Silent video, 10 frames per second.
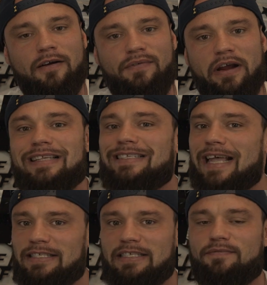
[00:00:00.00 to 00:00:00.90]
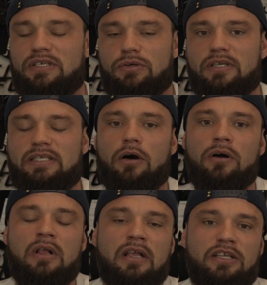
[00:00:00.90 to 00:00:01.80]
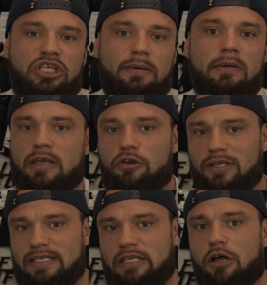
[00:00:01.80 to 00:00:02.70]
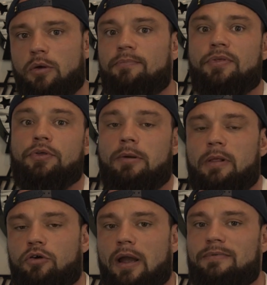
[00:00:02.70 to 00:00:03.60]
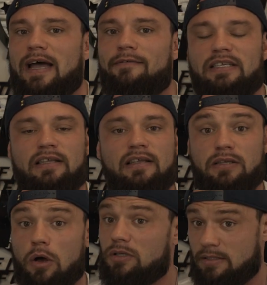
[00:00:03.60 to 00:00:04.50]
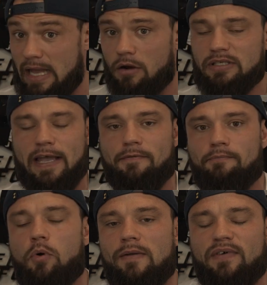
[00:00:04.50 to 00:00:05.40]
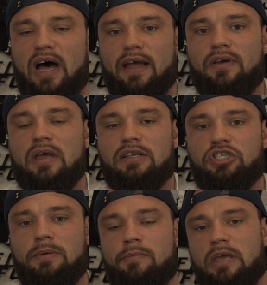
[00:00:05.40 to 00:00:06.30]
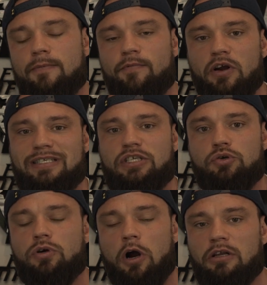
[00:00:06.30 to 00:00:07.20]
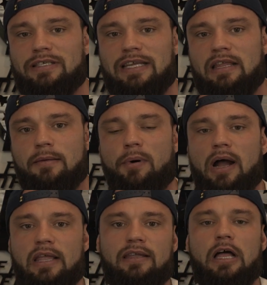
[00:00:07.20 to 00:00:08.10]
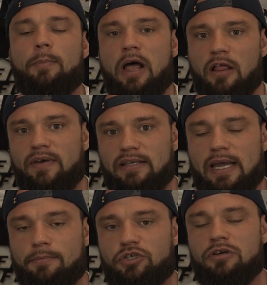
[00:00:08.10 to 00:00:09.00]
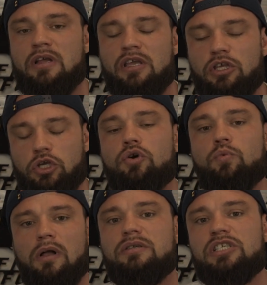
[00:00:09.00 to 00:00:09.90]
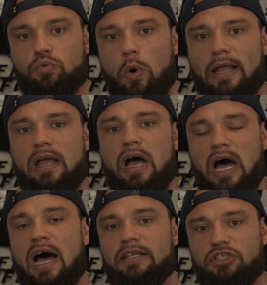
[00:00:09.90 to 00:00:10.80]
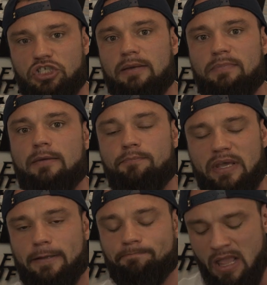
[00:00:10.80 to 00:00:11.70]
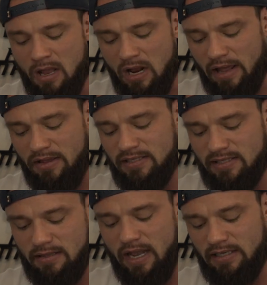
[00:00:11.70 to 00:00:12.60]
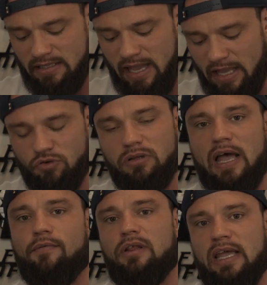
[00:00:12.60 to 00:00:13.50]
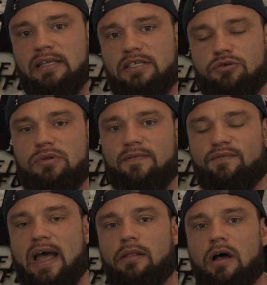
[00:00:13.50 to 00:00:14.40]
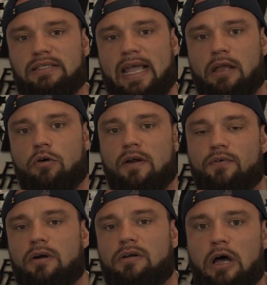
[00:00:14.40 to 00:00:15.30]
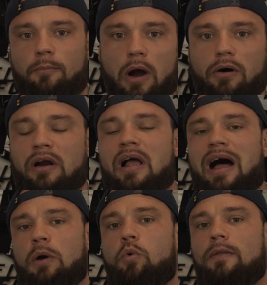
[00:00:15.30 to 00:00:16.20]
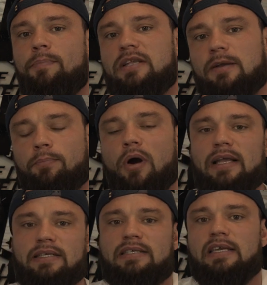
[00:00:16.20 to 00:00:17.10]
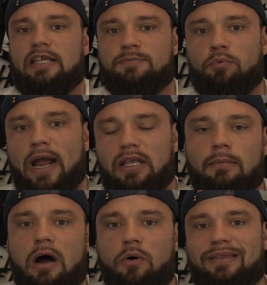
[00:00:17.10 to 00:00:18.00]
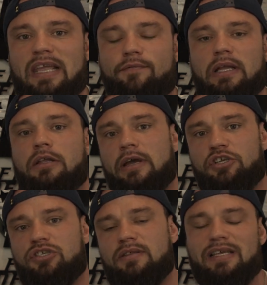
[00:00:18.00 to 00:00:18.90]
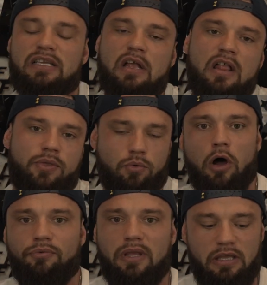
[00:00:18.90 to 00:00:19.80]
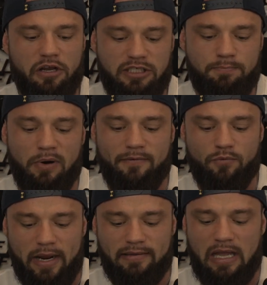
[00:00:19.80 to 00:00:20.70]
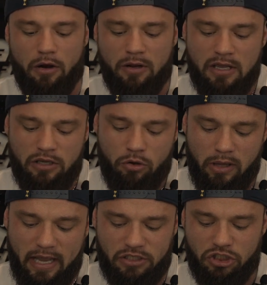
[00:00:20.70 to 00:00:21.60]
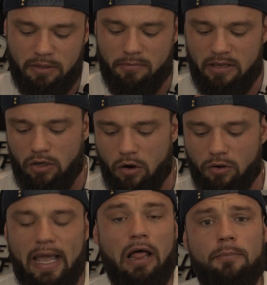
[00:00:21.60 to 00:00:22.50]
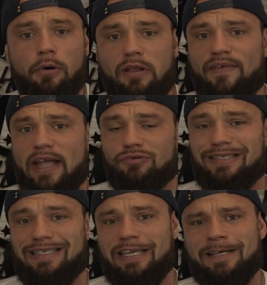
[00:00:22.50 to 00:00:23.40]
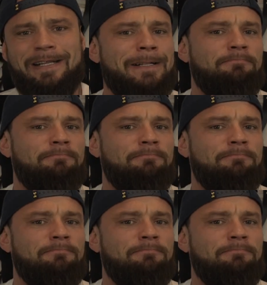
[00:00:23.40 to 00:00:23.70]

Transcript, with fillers: are very sensitive to it. So GBB, you can see all the way up to 30 milligrams. I've seen it as low as now 7.5. GBB converts to carnitine in the body, can help elevate temperature. You will sweat on GBB. I think this is a nice entry level into the fat loss category for Klout Power. I wouldn't be surprised to see this brand come out with different iterations of this throughout the years, but right now, utilizing GBB Go, Calorie Burn, Advantra Z,